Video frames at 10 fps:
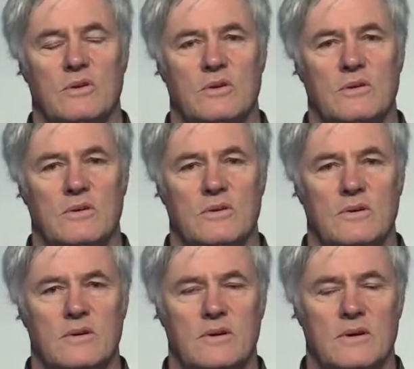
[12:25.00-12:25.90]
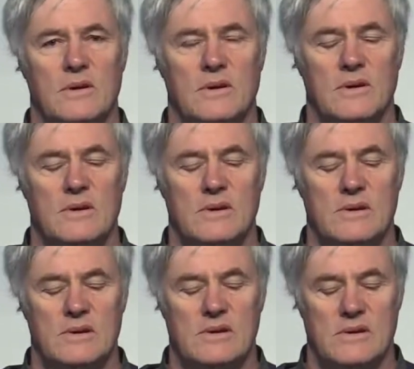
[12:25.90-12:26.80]

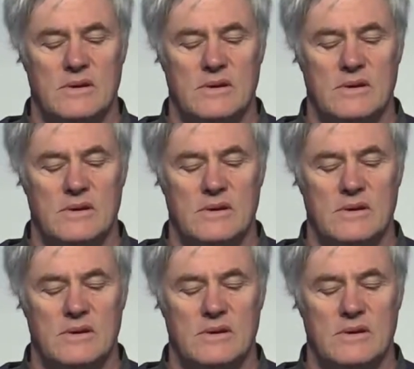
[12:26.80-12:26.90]
No one is speaking in this clip.